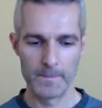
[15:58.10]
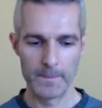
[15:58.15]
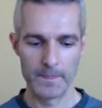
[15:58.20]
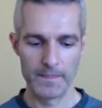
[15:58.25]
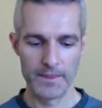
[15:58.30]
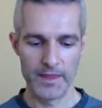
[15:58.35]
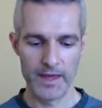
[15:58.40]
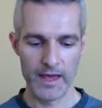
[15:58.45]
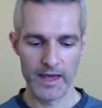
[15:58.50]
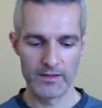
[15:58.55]

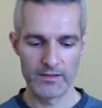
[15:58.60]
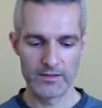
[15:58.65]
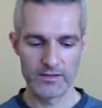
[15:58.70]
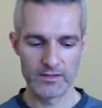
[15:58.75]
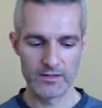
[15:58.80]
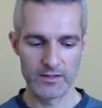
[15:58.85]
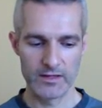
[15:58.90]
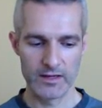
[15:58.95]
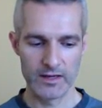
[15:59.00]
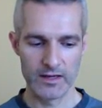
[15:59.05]
that
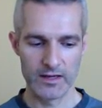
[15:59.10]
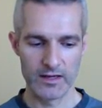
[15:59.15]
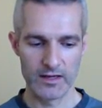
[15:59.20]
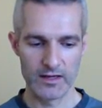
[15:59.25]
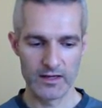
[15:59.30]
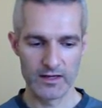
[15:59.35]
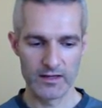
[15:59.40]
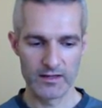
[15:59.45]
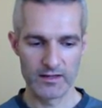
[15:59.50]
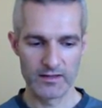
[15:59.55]

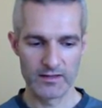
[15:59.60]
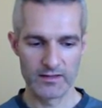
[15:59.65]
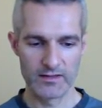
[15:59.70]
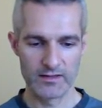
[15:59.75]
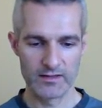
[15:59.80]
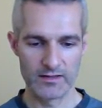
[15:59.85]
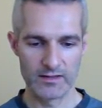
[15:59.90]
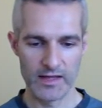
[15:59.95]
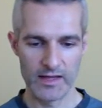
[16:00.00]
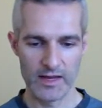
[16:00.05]

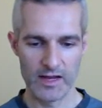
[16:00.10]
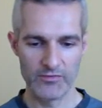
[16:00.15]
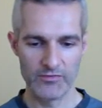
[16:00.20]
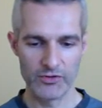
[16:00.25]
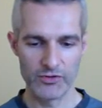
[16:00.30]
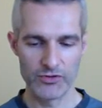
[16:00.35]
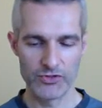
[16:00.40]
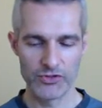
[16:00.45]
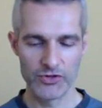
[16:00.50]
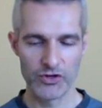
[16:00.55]
if
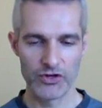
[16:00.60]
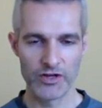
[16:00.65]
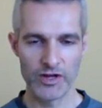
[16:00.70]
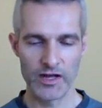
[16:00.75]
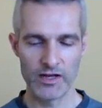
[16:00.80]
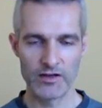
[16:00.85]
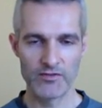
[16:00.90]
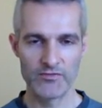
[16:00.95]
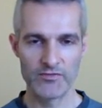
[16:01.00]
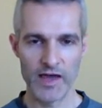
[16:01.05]
you turned
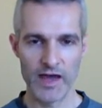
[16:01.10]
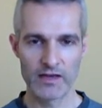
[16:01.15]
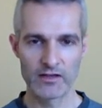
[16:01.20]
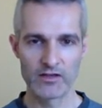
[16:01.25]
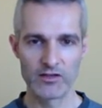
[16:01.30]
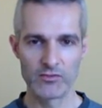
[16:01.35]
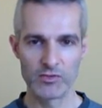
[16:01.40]
on a vacuum